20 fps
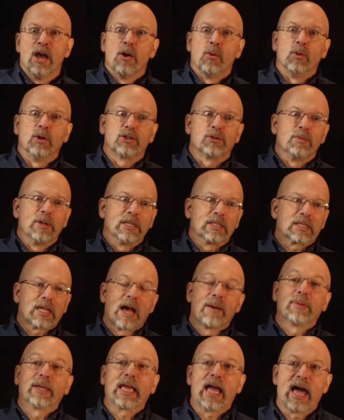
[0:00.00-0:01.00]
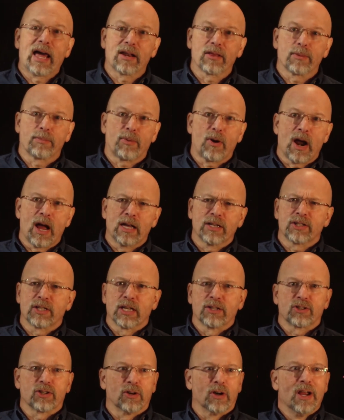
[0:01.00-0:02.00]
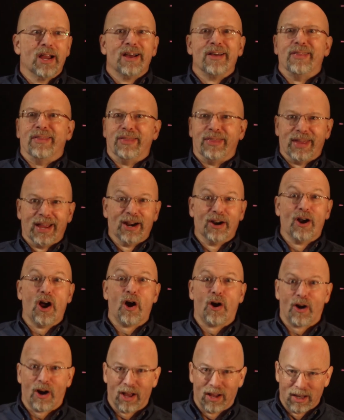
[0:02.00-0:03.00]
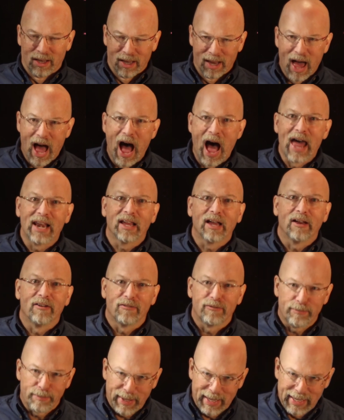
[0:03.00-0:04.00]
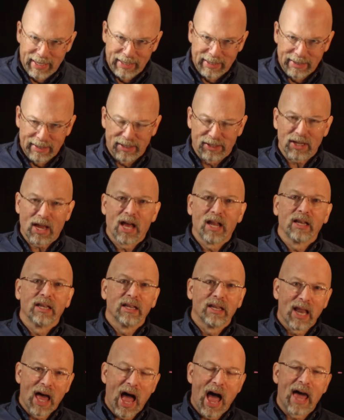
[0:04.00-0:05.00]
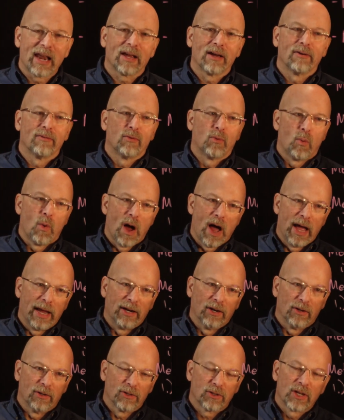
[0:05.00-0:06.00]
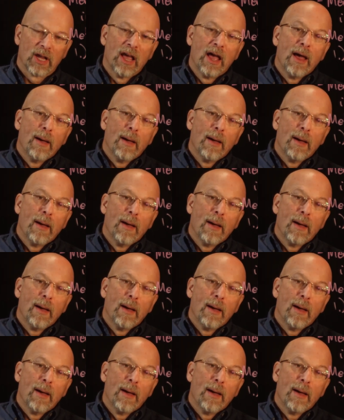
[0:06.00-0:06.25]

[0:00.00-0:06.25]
which means coming out of the processor, there are a lot of pins, a lot of wires.